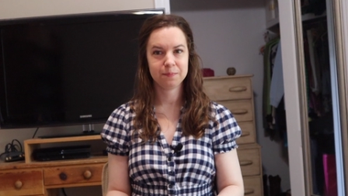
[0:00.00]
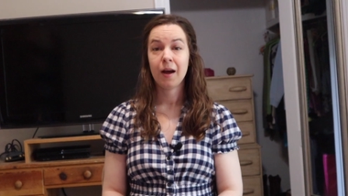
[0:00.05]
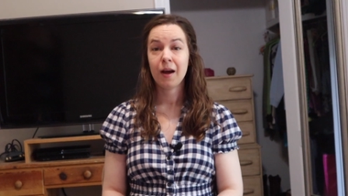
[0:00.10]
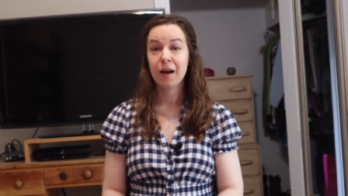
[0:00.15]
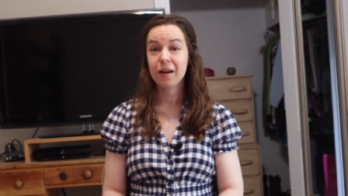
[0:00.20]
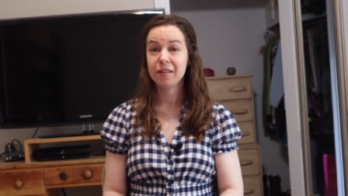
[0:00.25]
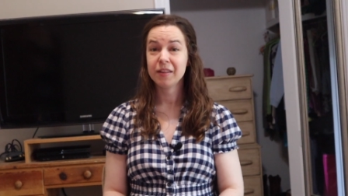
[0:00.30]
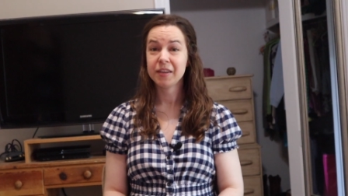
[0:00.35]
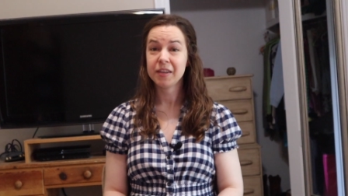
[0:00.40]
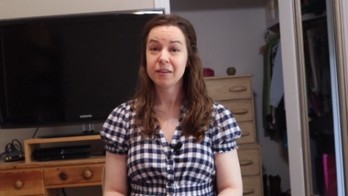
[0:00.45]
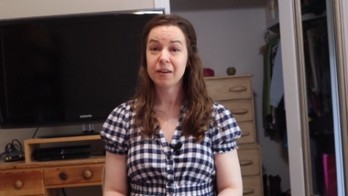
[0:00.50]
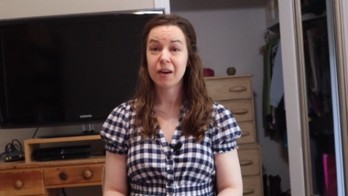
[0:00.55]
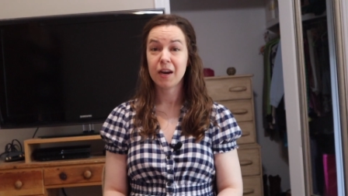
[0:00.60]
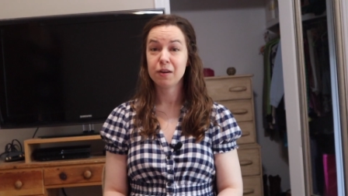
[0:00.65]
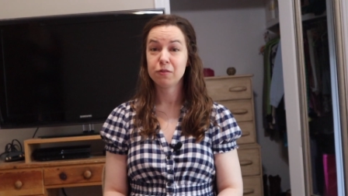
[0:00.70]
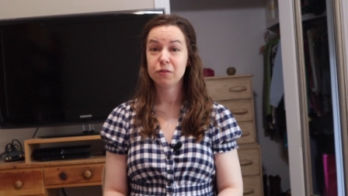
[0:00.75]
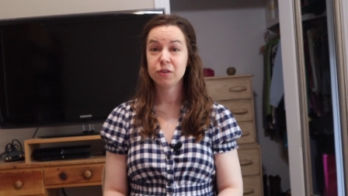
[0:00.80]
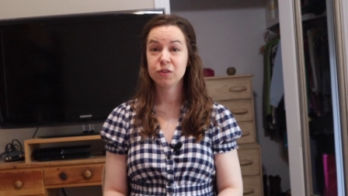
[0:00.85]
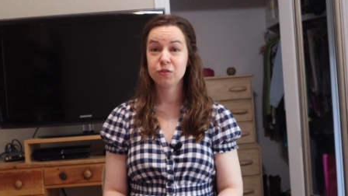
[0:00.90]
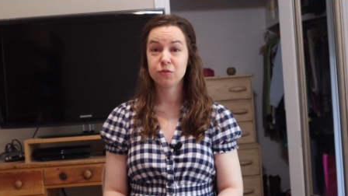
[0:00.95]
Holly and
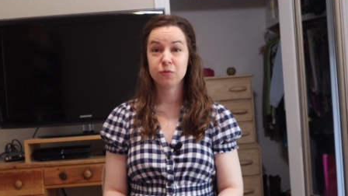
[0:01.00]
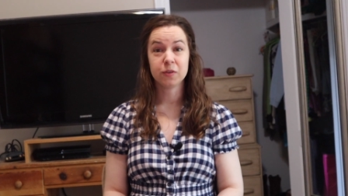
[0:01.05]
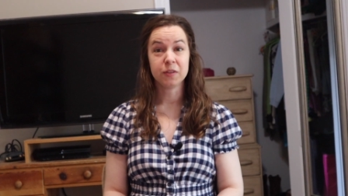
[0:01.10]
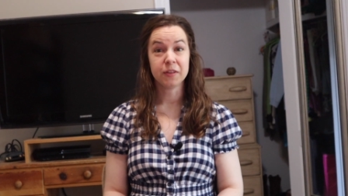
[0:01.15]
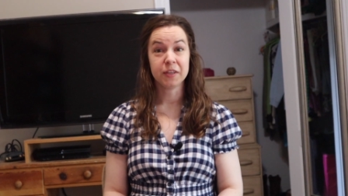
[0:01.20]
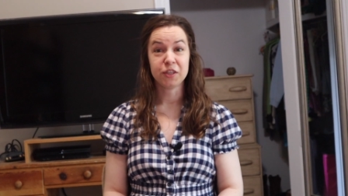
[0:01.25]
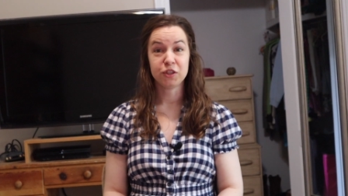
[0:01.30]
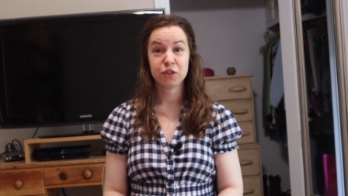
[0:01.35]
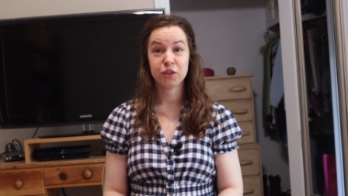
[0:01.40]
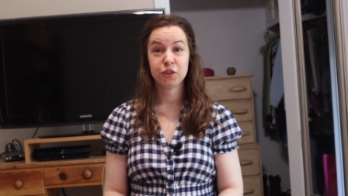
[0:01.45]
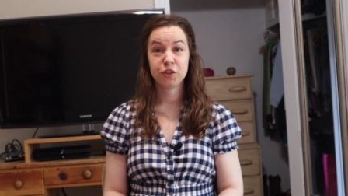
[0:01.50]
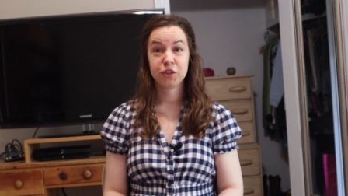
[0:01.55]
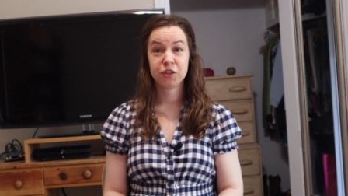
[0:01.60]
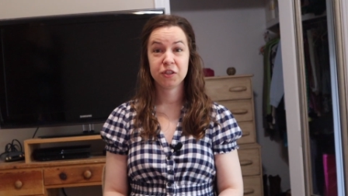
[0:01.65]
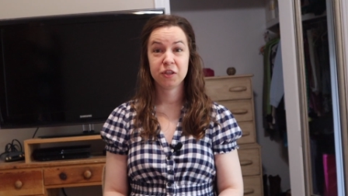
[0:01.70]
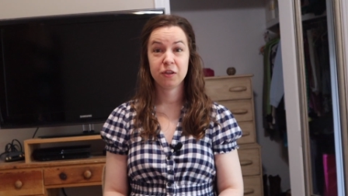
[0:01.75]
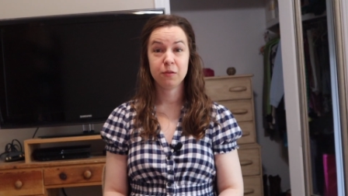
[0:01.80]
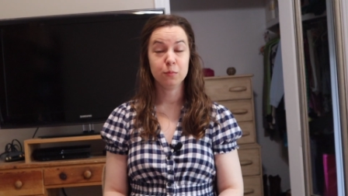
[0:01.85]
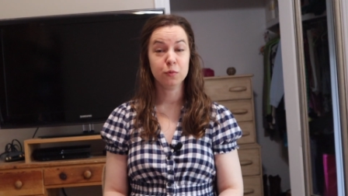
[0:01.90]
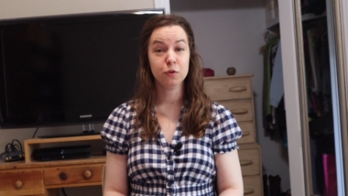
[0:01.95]
Ira's
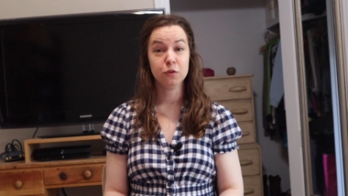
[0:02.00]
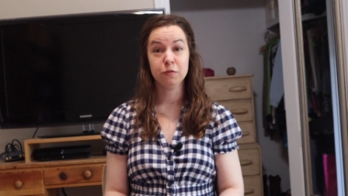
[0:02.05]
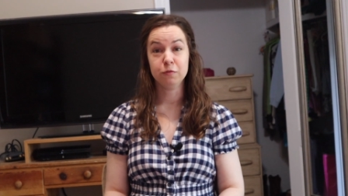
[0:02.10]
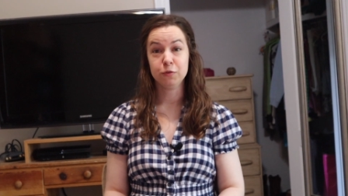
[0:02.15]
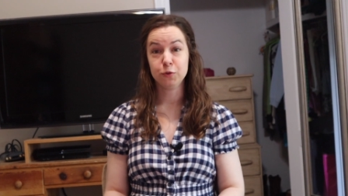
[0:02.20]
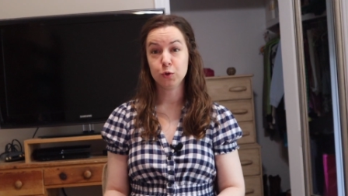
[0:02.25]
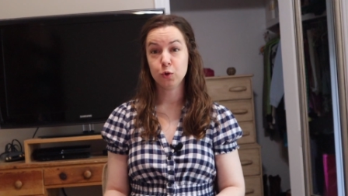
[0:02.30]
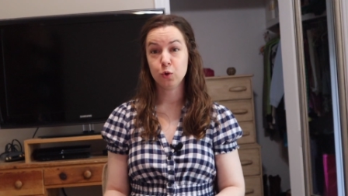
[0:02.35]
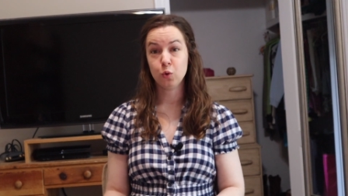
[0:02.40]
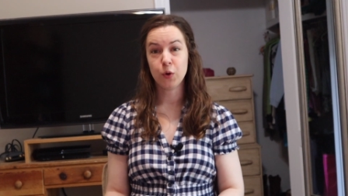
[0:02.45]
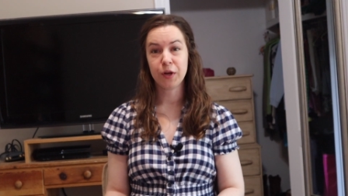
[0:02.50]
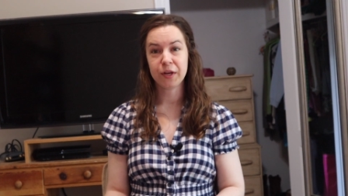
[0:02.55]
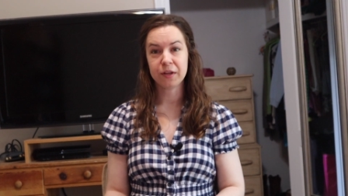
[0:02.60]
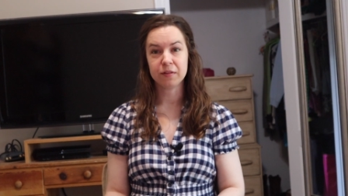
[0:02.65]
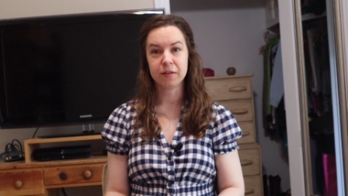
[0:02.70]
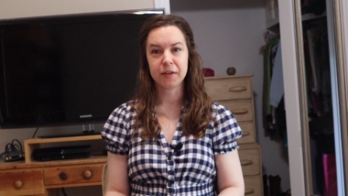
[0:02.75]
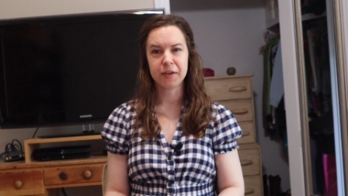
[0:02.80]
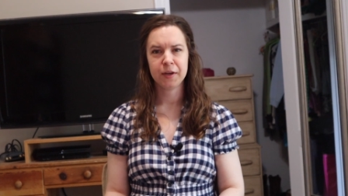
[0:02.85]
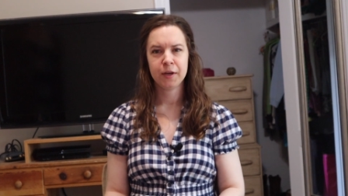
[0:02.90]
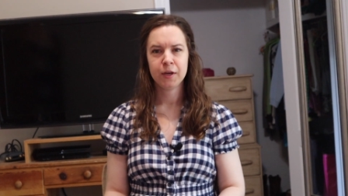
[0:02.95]
relationship moved
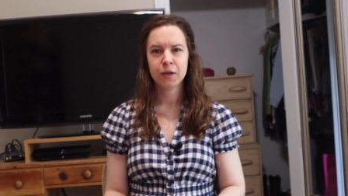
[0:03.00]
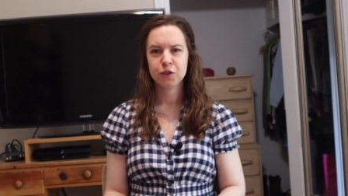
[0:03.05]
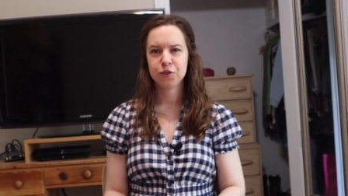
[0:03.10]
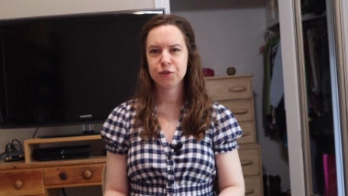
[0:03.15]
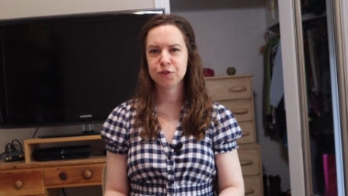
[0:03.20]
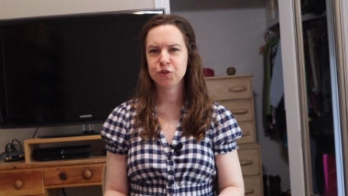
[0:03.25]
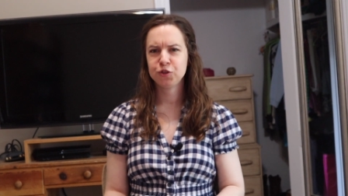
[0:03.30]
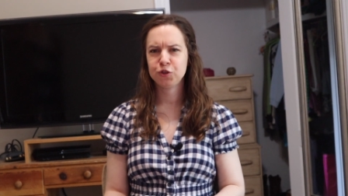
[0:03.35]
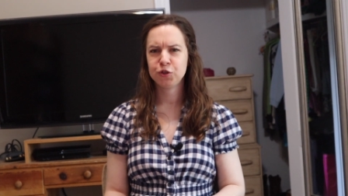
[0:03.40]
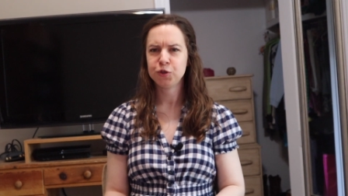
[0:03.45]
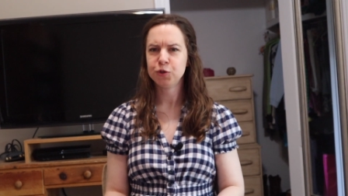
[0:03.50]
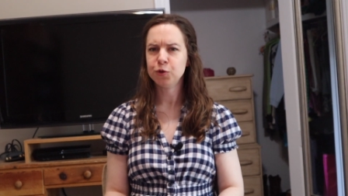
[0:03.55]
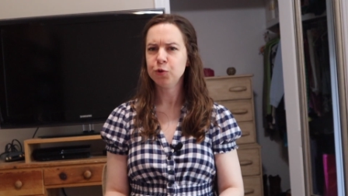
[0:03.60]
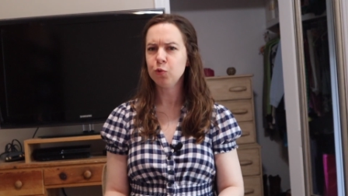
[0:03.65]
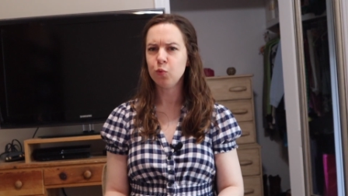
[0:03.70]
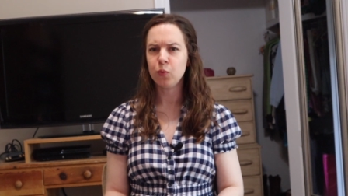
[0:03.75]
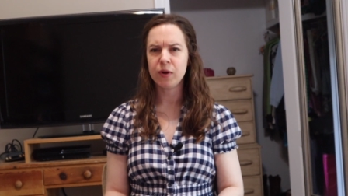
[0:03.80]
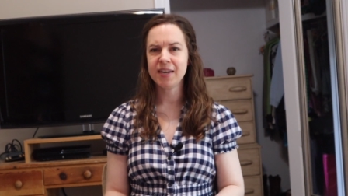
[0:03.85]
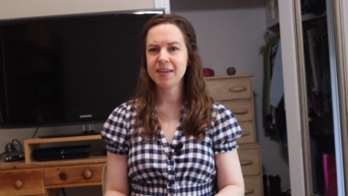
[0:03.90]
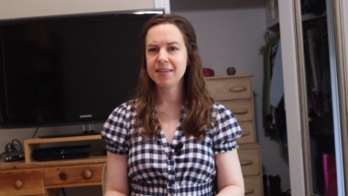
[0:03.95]
quickly. Just
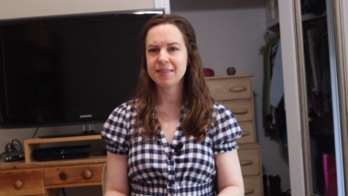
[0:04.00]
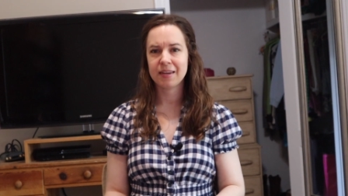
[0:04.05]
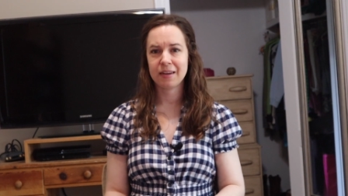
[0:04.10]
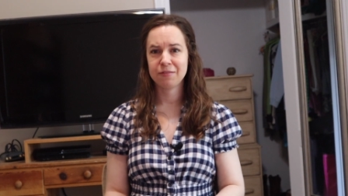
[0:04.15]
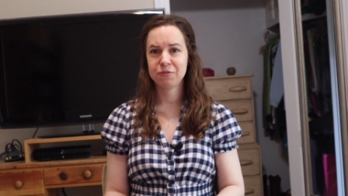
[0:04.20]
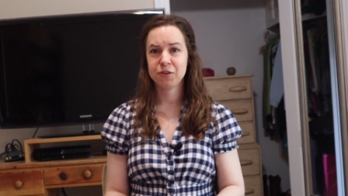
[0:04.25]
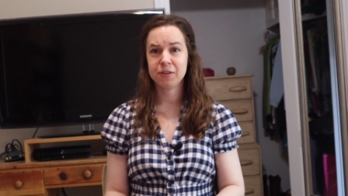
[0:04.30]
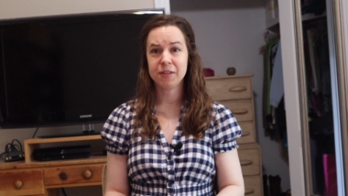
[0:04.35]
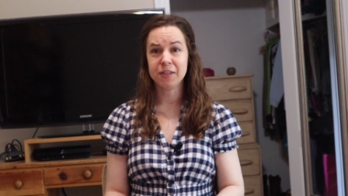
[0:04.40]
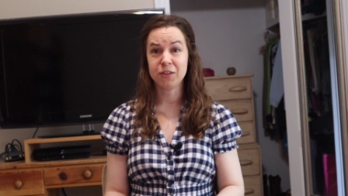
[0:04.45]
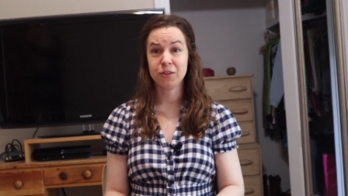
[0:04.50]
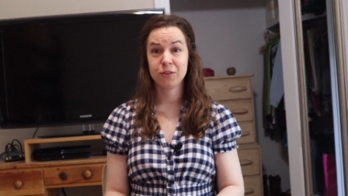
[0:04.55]
two weeks after they